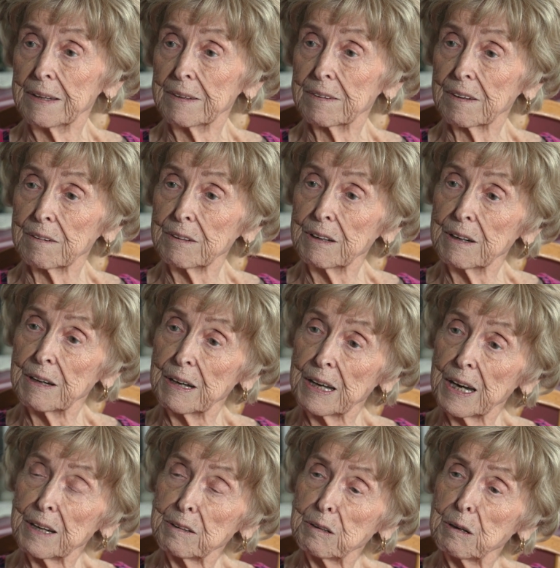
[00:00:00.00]
So, you know,
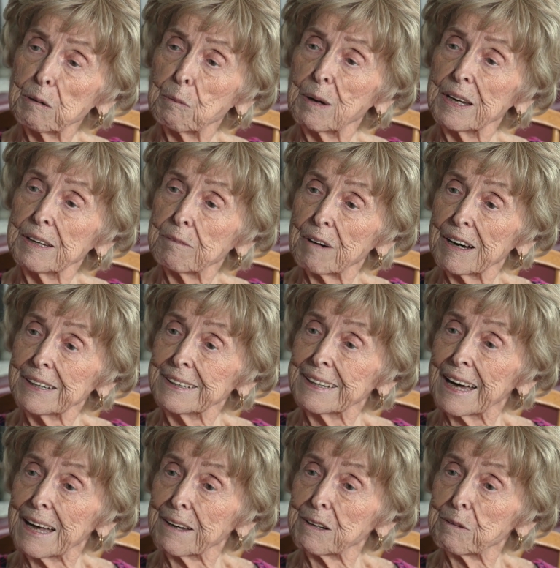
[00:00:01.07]
it went right
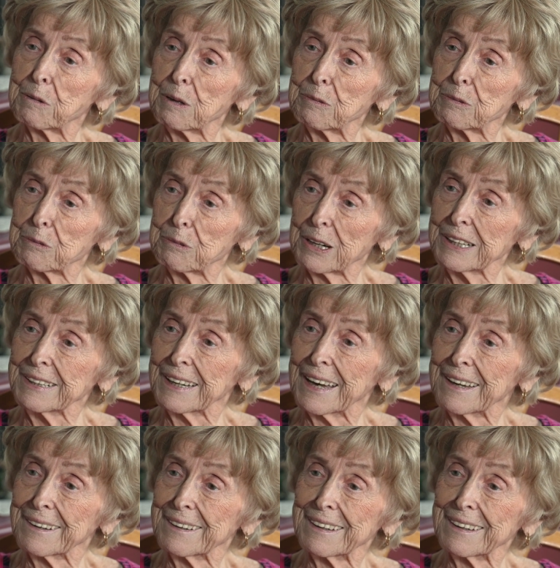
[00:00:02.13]
down the